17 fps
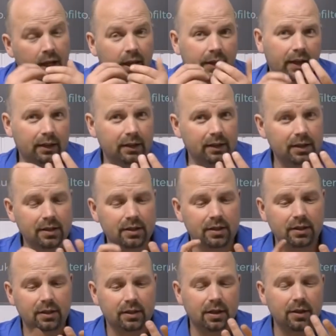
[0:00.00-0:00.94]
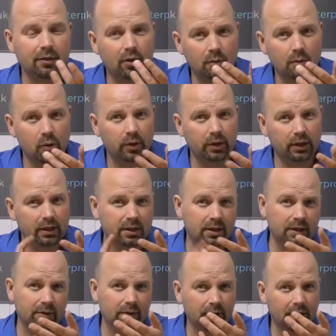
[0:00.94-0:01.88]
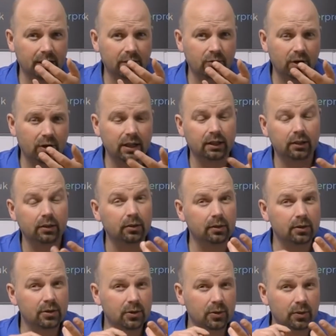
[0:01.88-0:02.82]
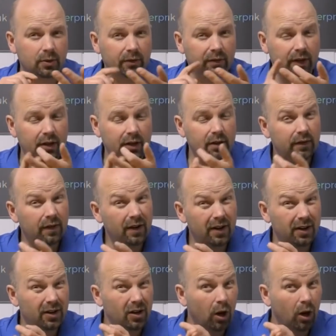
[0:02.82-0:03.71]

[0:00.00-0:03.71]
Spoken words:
That is 0 ammonia, 0 nitrite, and also very, very